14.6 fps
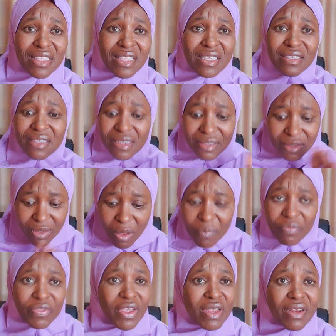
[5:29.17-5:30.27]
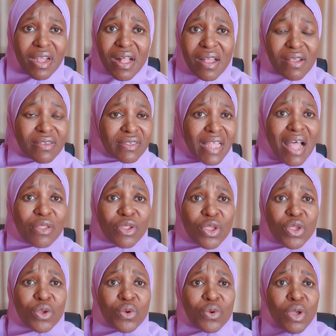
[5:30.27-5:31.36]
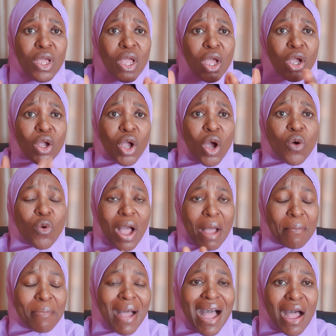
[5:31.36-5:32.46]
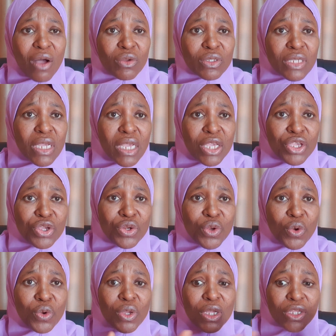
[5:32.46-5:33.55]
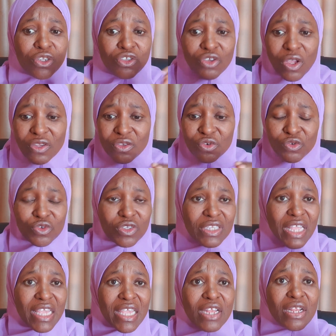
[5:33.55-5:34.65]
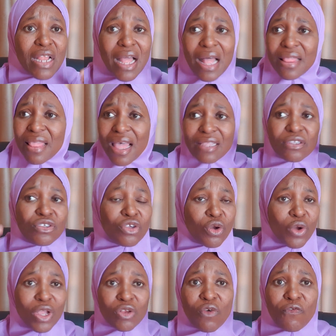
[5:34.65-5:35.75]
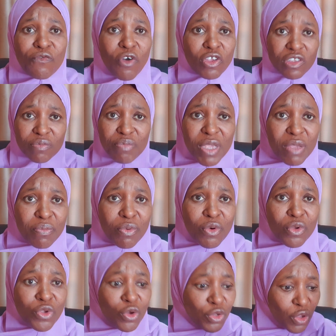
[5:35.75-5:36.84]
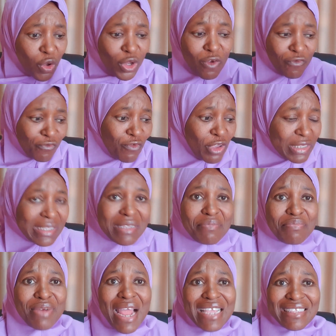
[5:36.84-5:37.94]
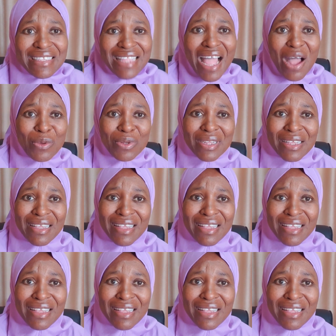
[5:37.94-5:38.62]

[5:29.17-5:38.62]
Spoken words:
This is something else. How do you go about, just thinking that you're going to force people, you're going to force the price down?